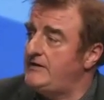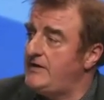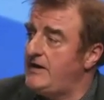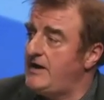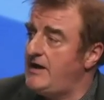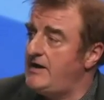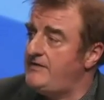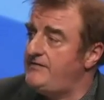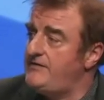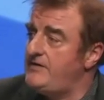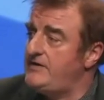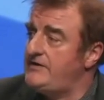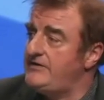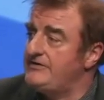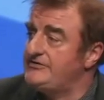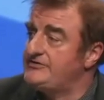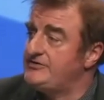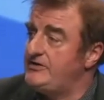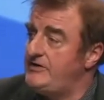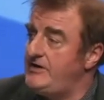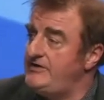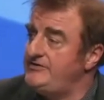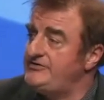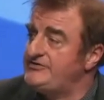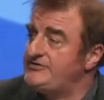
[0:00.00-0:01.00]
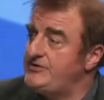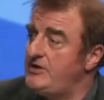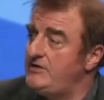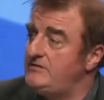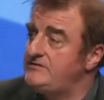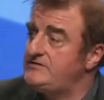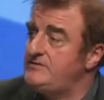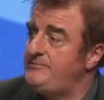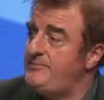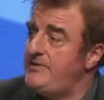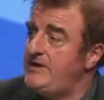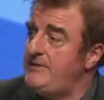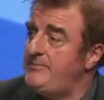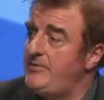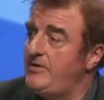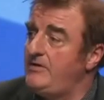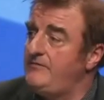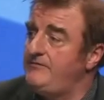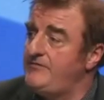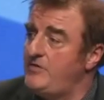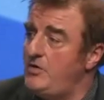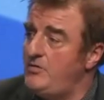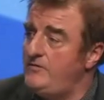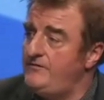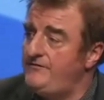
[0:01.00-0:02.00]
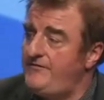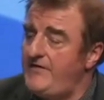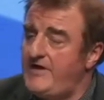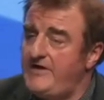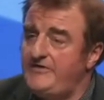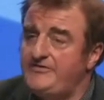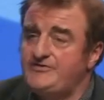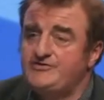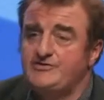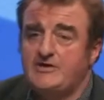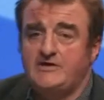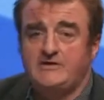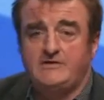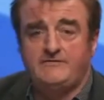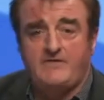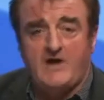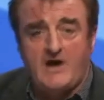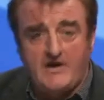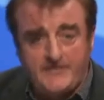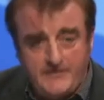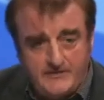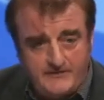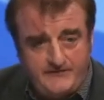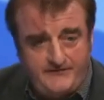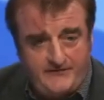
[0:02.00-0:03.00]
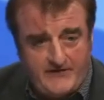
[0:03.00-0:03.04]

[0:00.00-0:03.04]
And I think it's an insult to people of no faiths and of other